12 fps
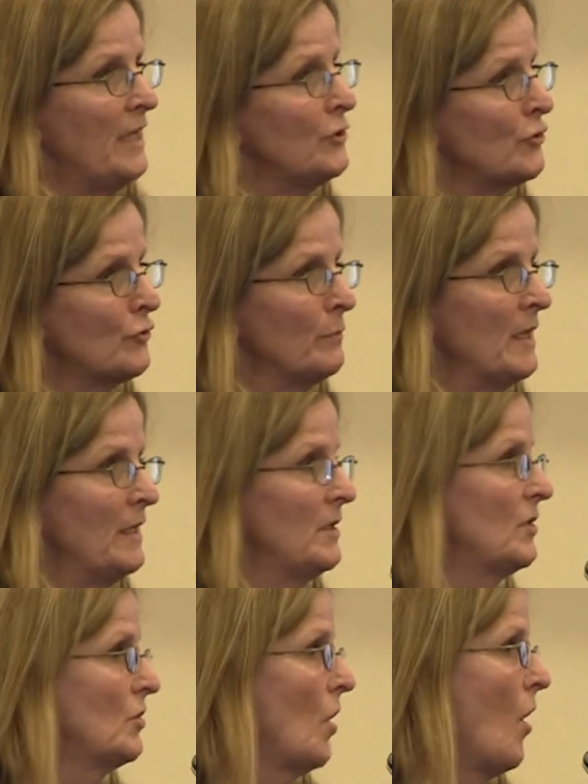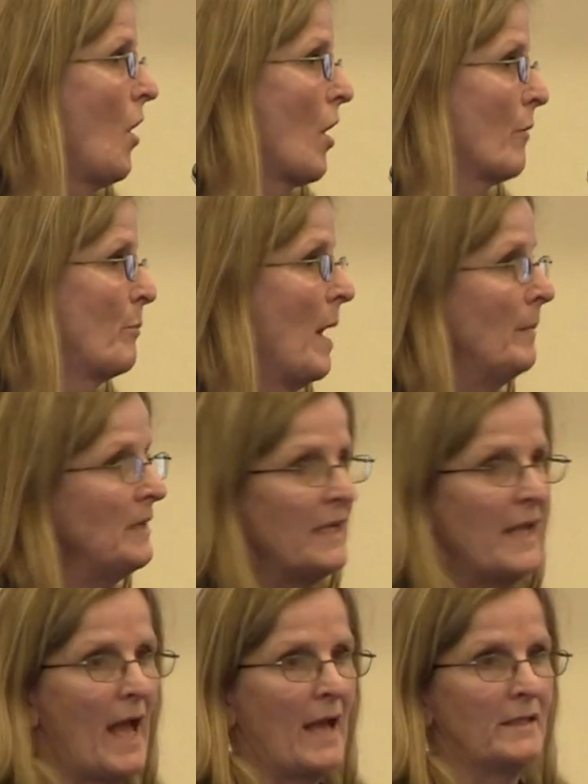instruments are
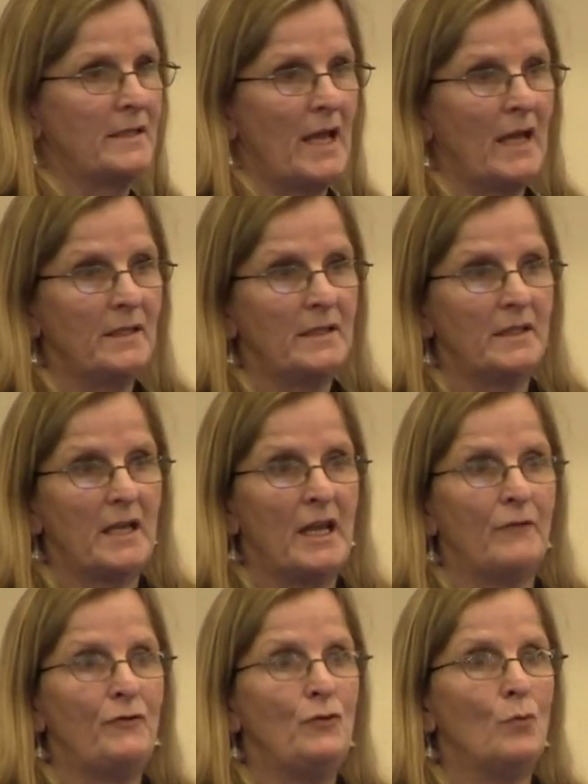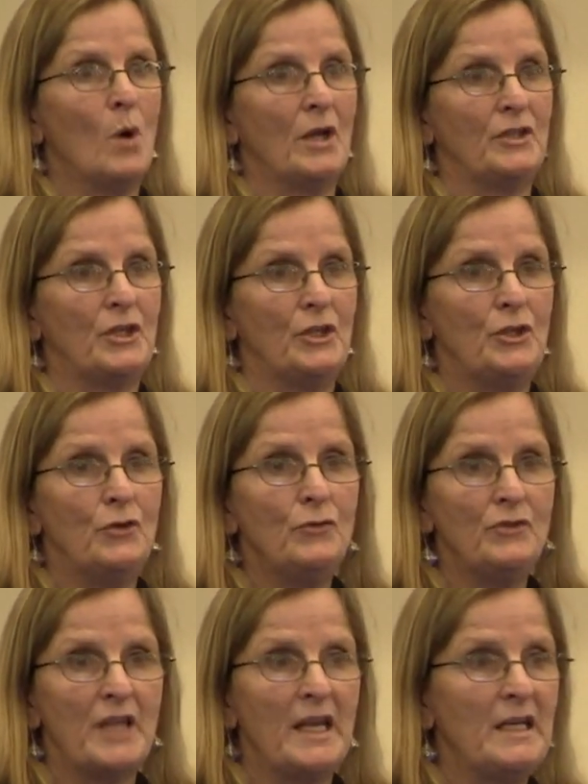public access. If you want to
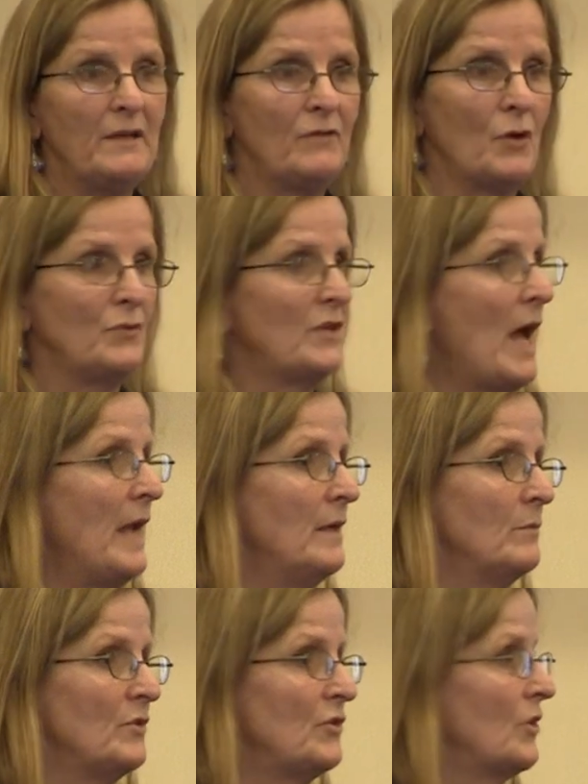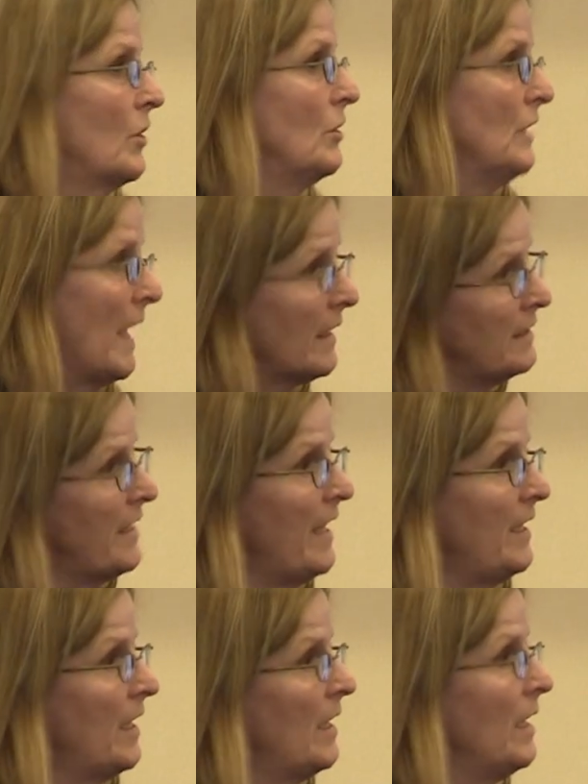use any of those items to collect
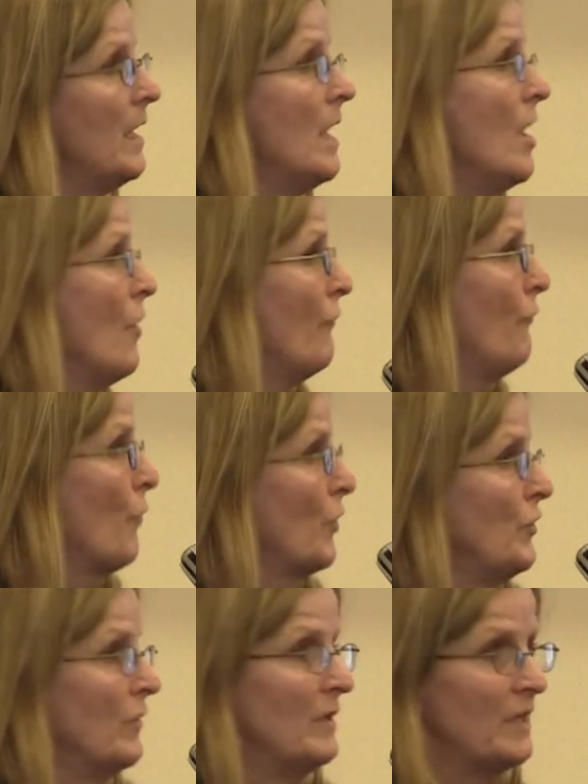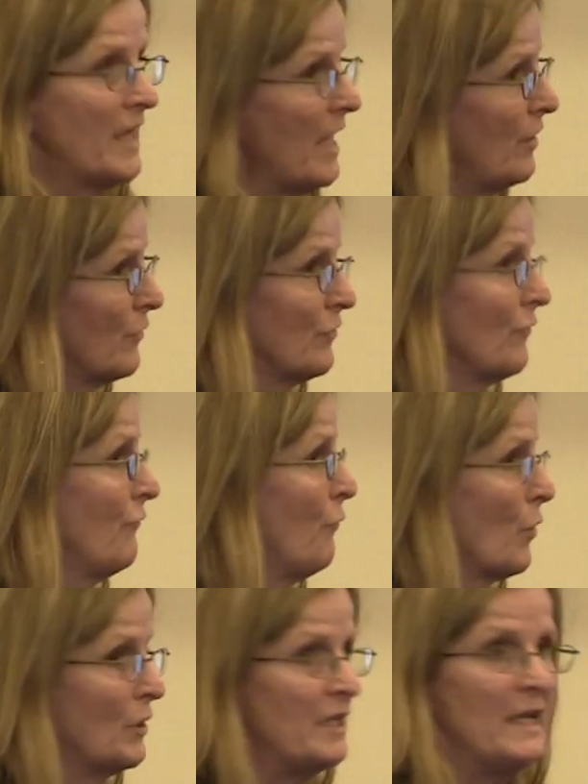data for your indicator
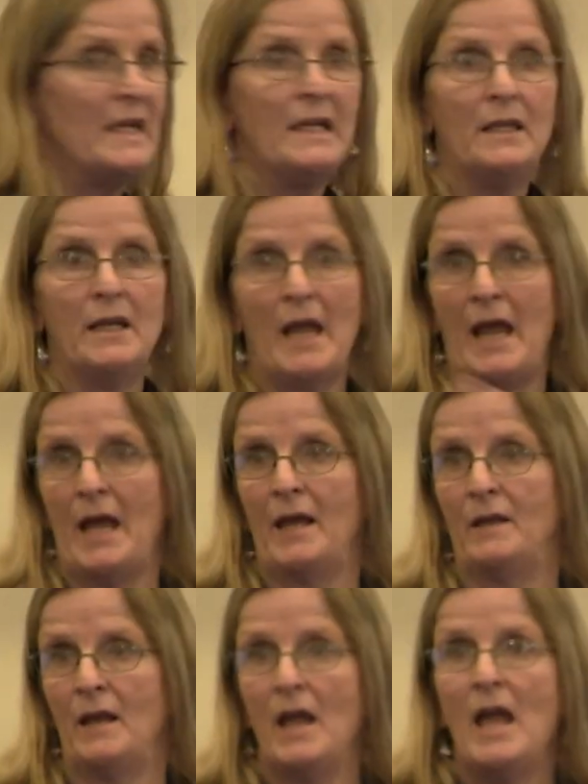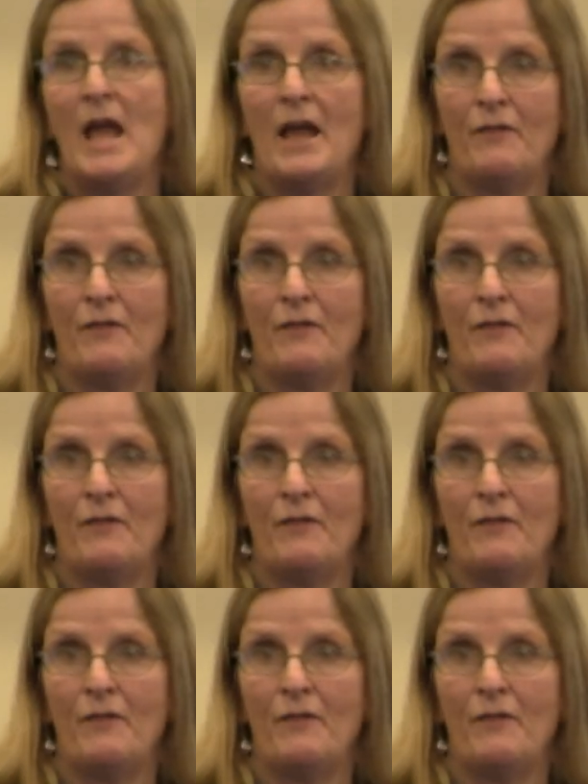14 and